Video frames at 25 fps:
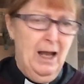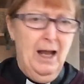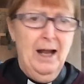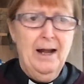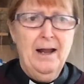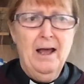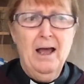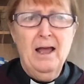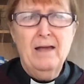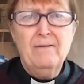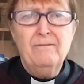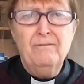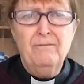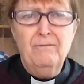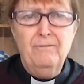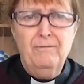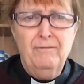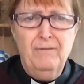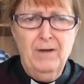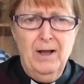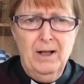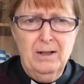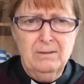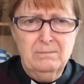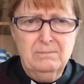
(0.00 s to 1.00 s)
and I
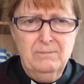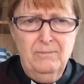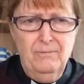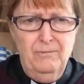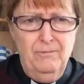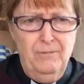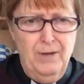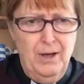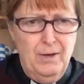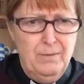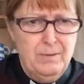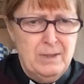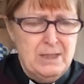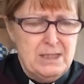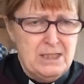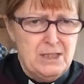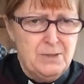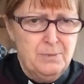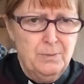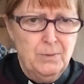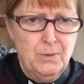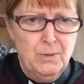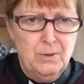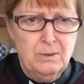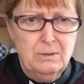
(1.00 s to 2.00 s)
felt very
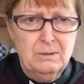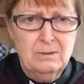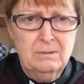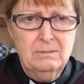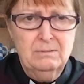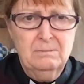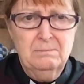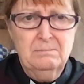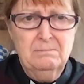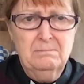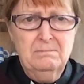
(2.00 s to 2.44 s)
small,